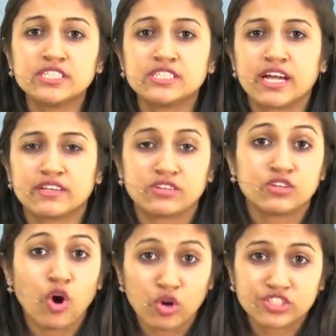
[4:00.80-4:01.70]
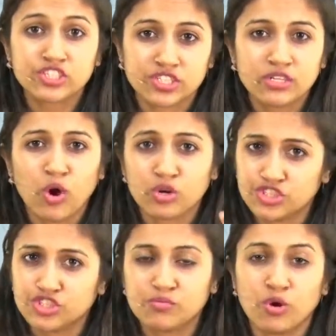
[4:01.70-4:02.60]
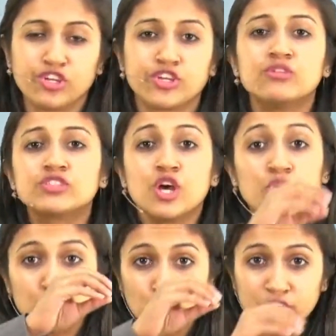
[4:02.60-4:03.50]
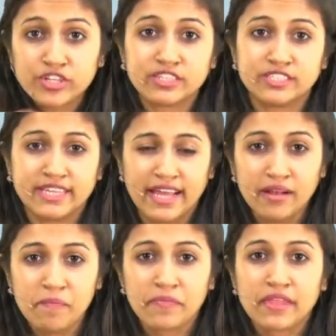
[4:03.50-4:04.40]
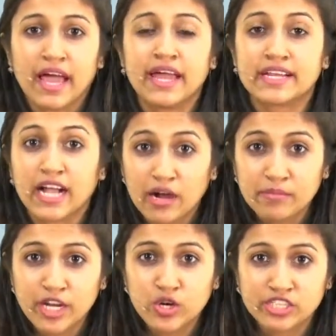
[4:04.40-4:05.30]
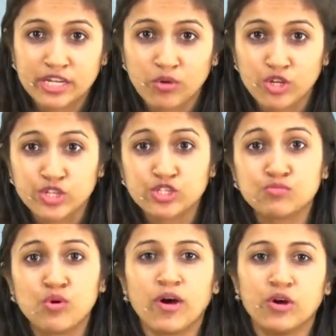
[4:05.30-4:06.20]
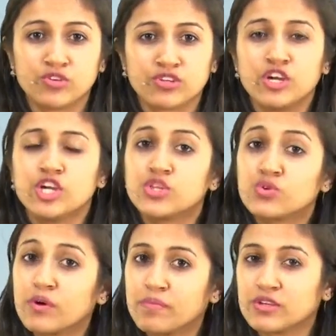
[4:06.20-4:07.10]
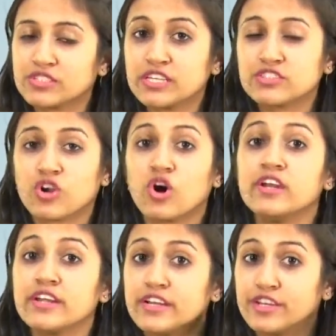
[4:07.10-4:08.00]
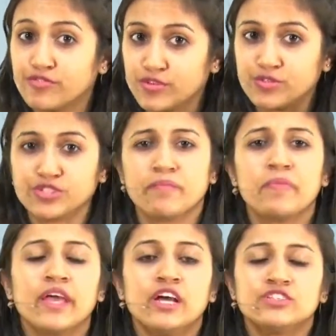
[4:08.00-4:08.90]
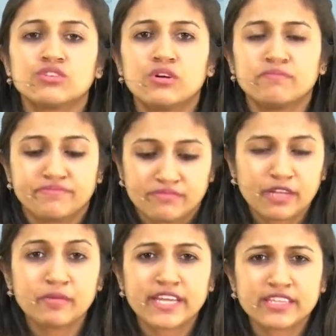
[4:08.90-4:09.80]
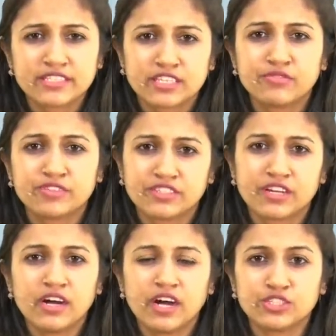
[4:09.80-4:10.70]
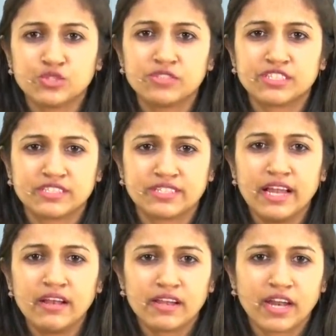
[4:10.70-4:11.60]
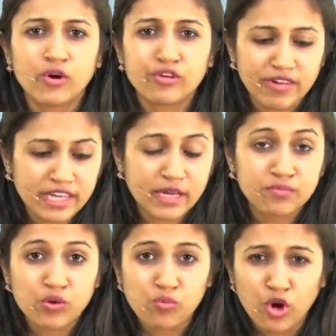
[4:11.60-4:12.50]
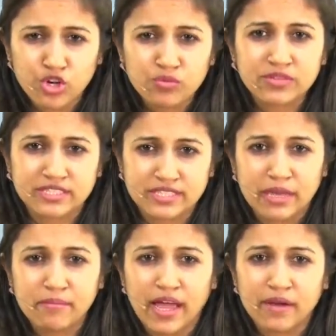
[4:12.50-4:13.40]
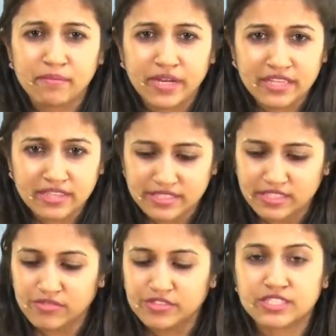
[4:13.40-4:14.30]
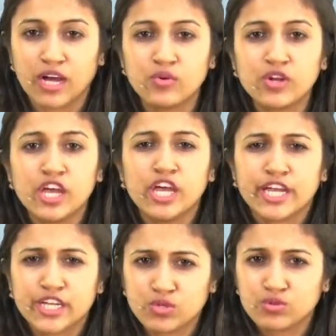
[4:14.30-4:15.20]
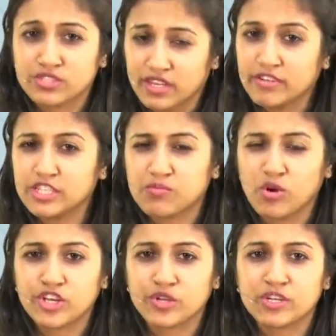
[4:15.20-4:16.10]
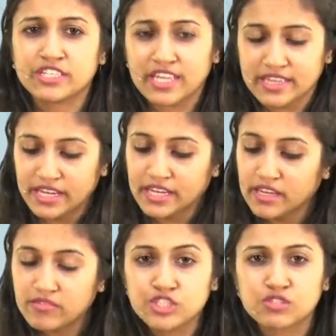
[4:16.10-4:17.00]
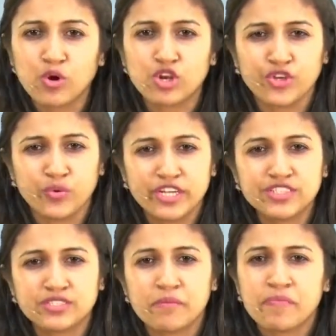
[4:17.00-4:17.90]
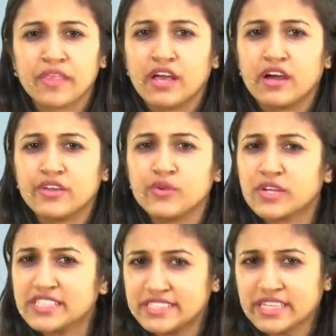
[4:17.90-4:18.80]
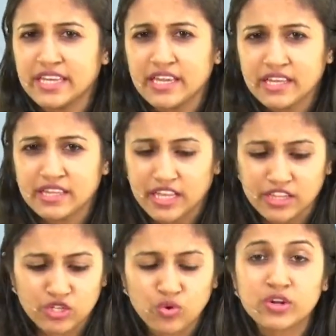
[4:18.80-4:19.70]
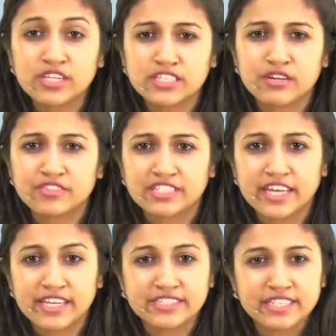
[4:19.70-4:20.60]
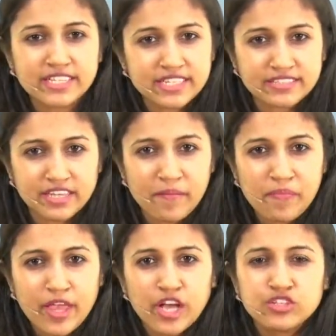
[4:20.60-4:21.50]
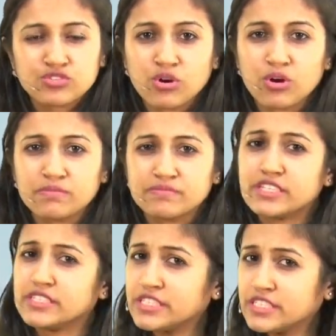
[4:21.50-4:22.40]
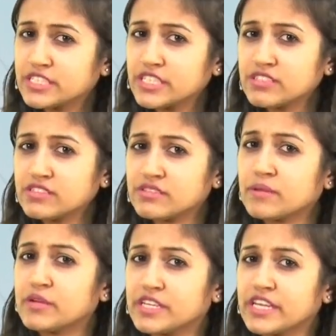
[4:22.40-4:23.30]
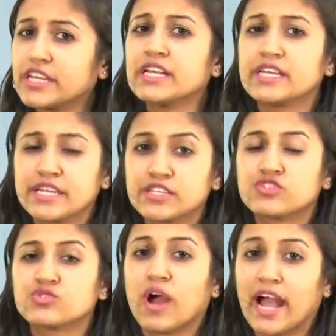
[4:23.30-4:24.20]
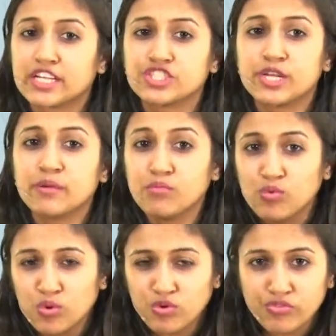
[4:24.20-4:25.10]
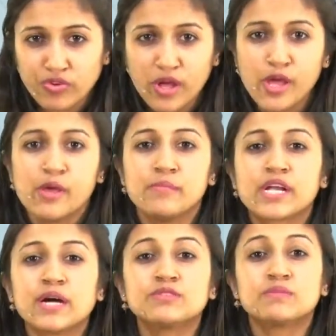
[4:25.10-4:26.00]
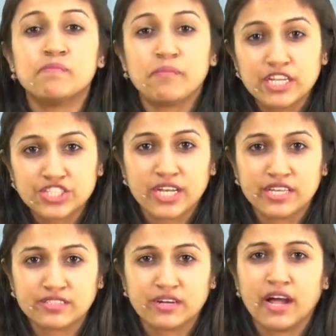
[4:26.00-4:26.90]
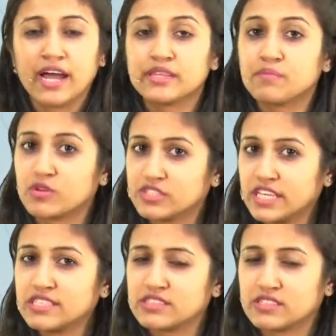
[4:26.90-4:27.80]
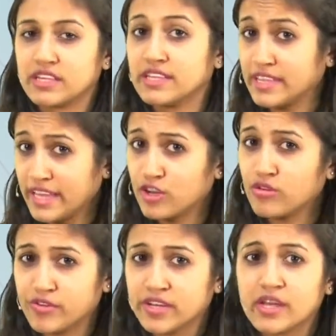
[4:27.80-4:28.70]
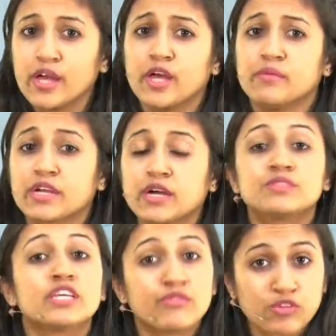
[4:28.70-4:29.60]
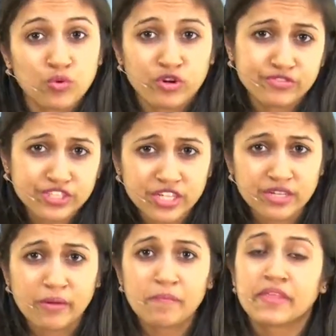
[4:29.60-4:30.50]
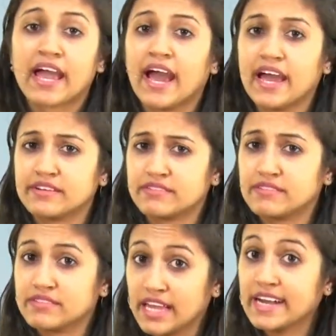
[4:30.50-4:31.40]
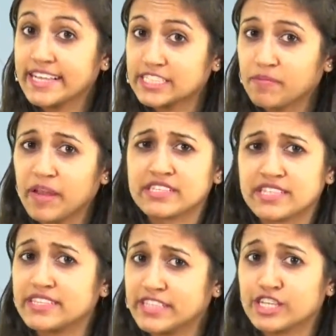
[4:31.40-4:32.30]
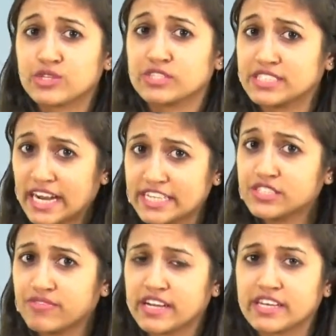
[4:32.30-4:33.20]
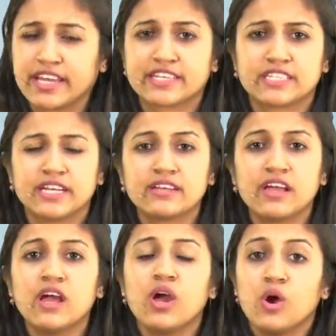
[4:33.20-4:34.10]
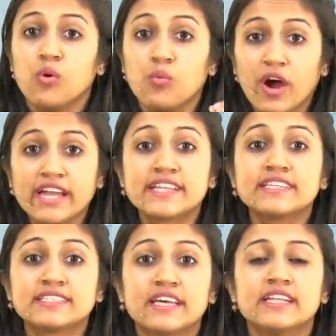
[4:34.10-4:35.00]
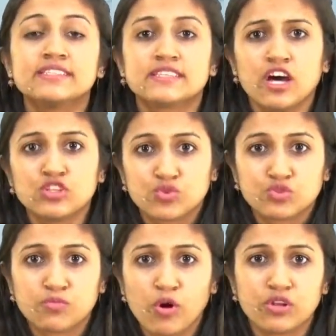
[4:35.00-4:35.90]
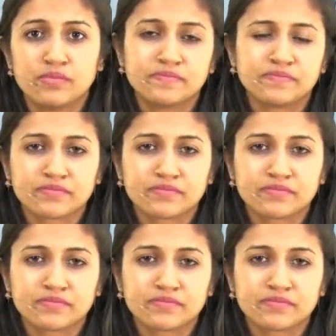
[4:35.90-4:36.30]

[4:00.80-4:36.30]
is that oxygen, oxygen molecules move into the cell and carbon dioxide molecules move out, through a process called diffusion. So let me take the surface here, assume it's a cell. Now if I keep the volume the same and break this surface down into several smaller units and then even smaller units, you can see that the total surface area is increasing. So the distance the material needs to actually move becomes much lesser, and the process at the end of it becomes even more efficient. And that explains, I think, to a satisfactory extent why the cells are so small.